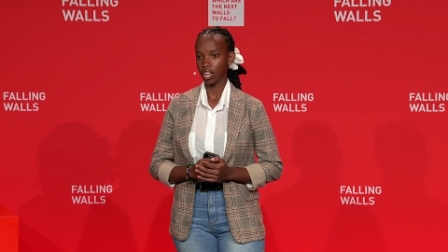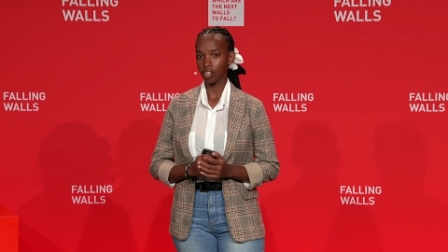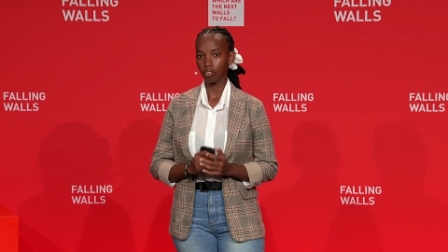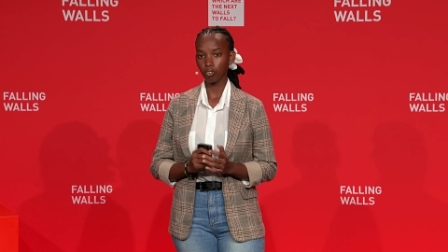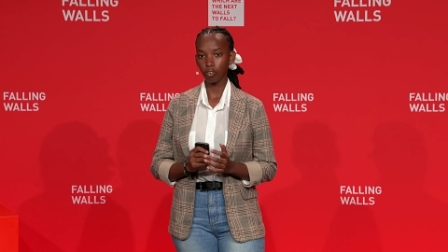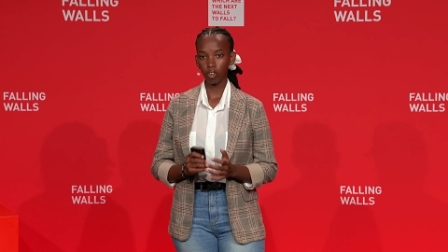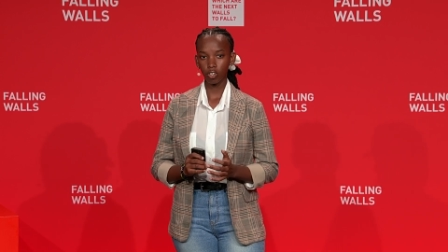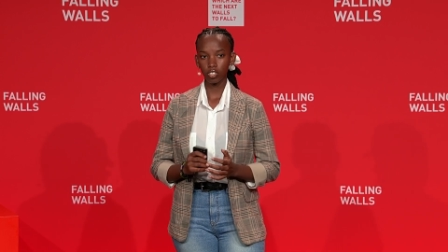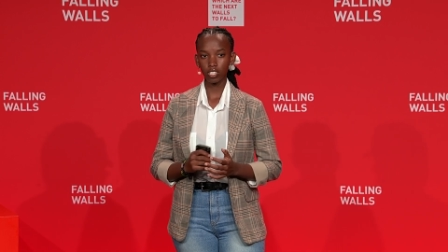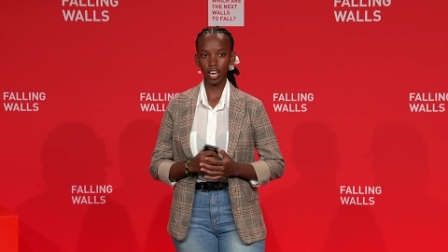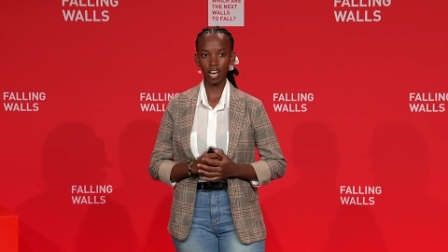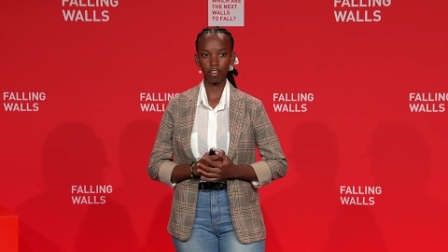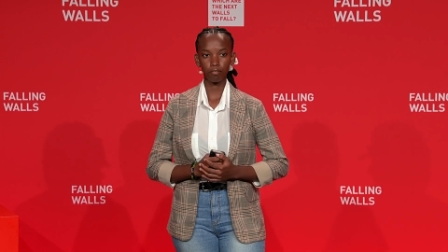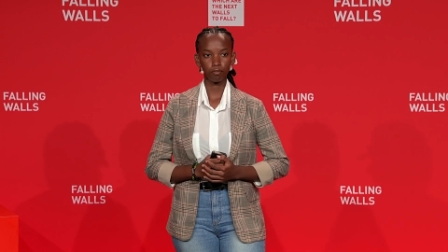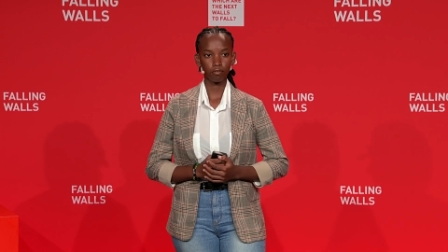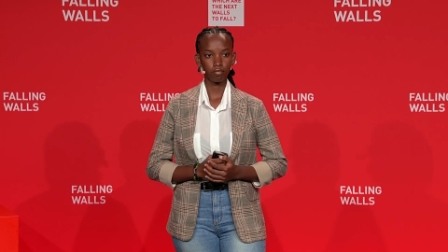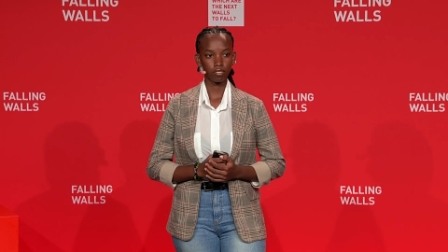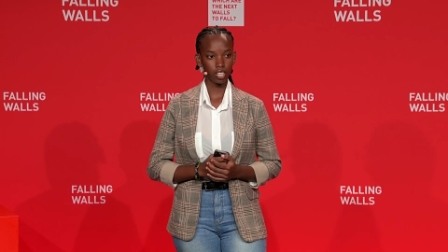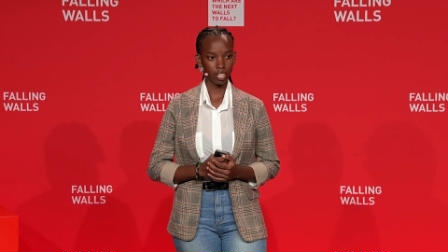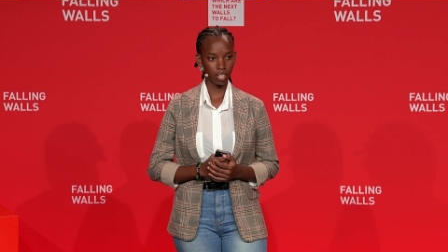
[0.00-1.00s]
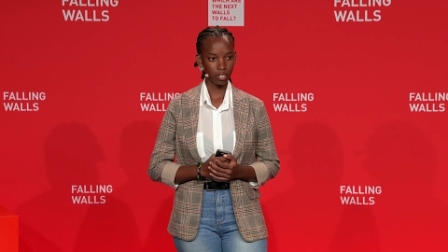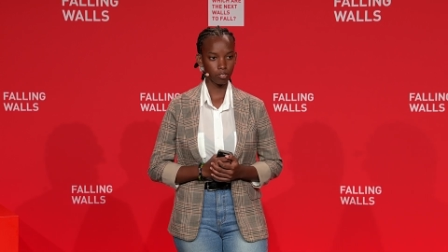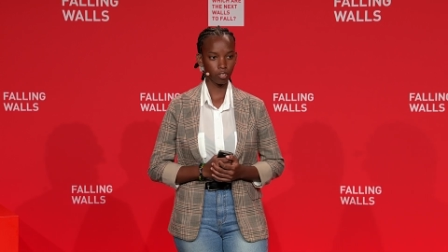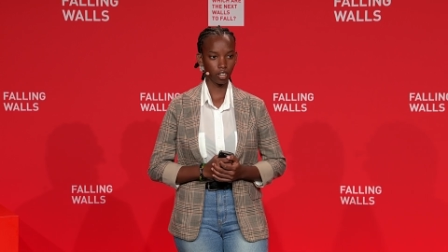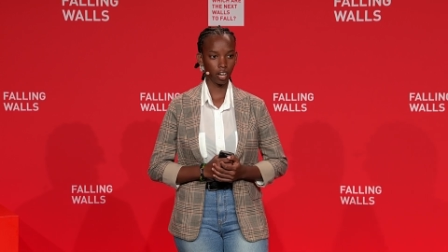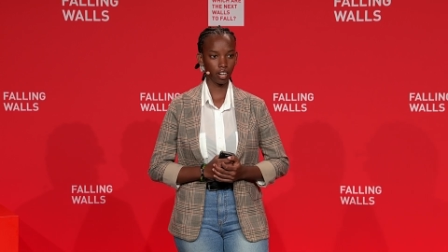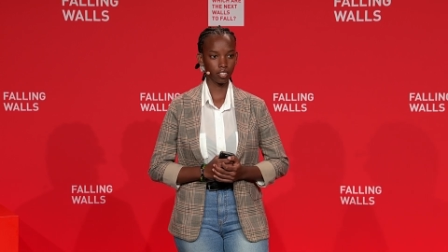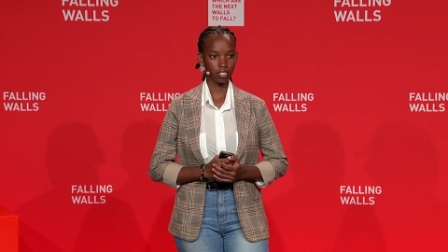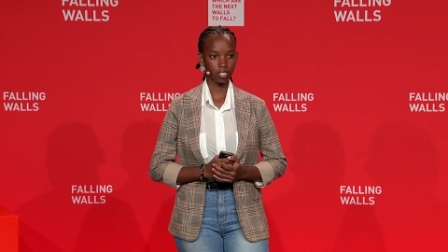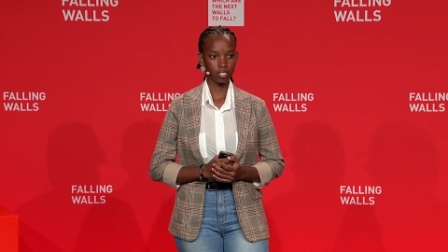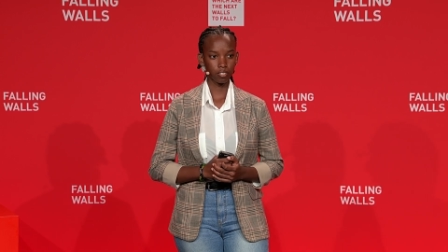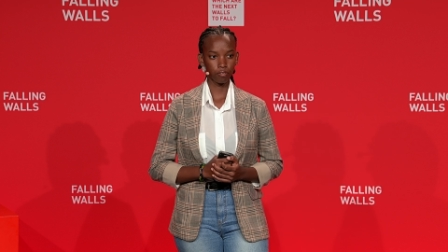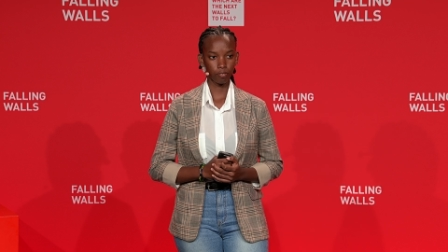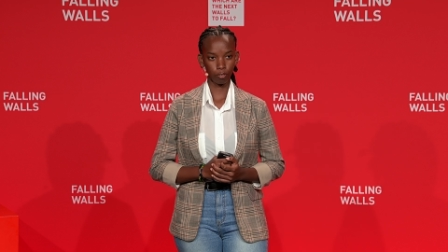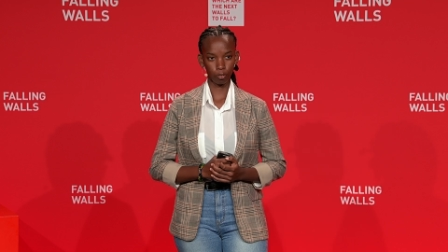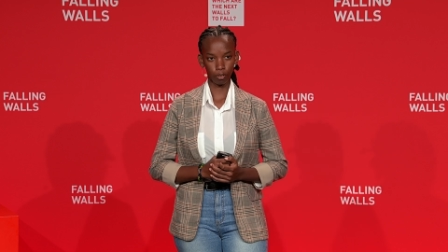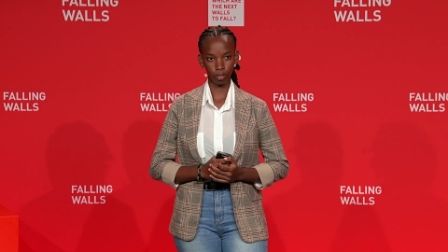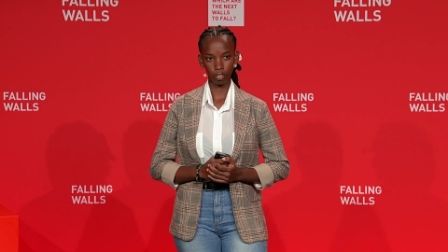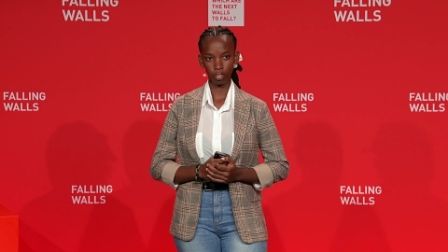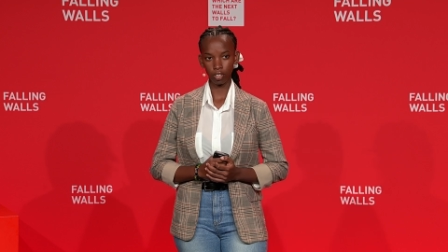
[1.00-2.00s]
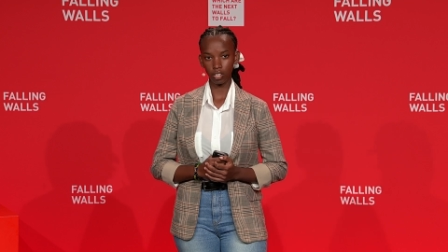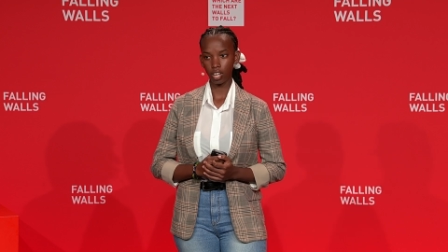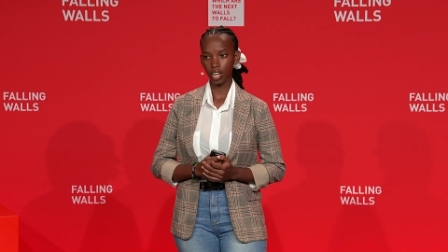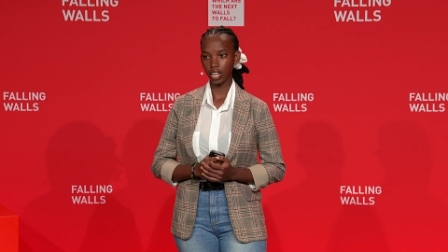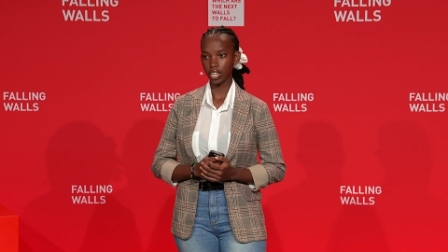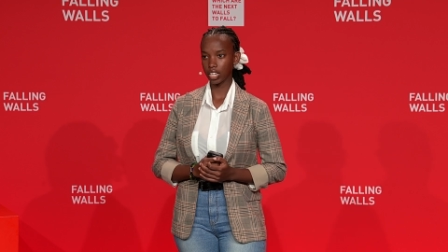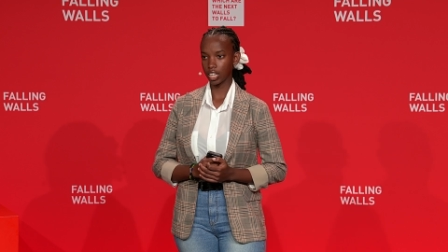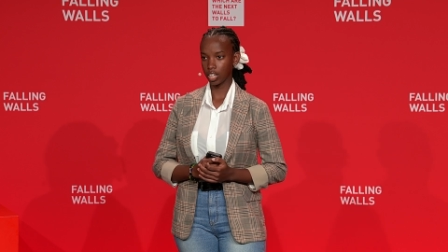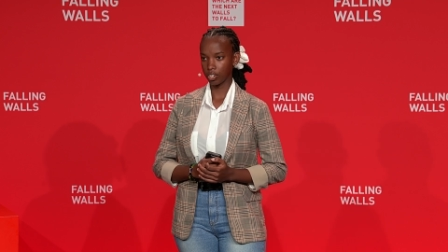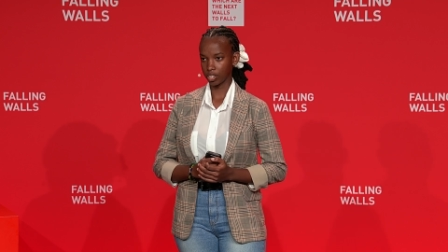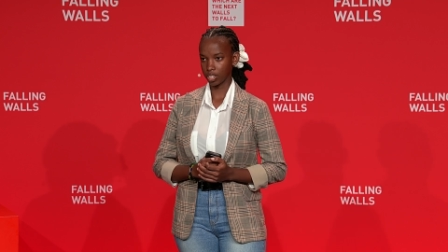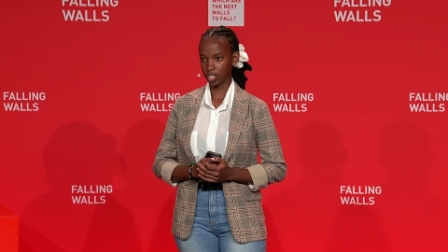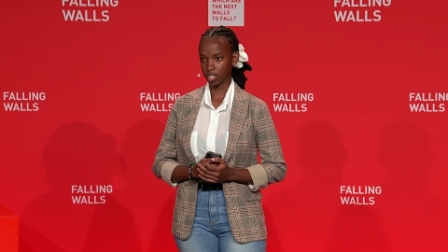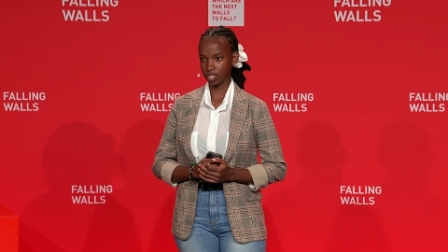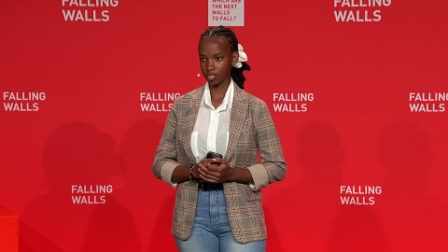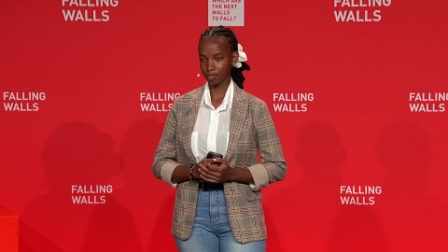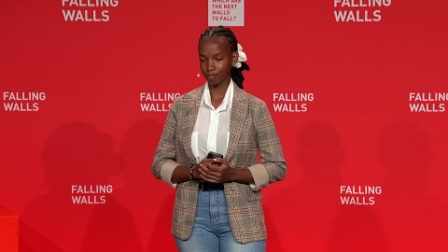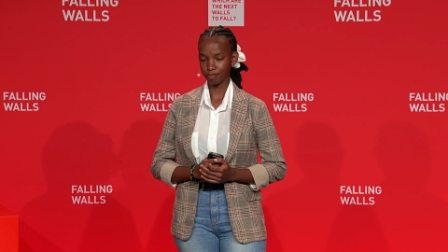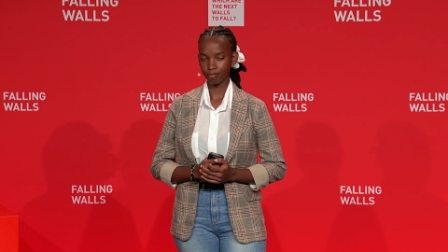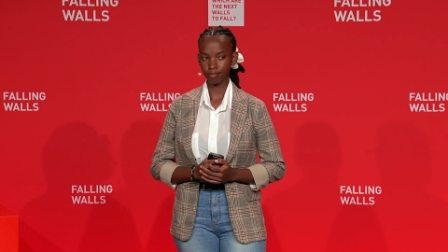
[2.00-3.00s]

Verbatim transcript: do not have digital gadgets for e-learning.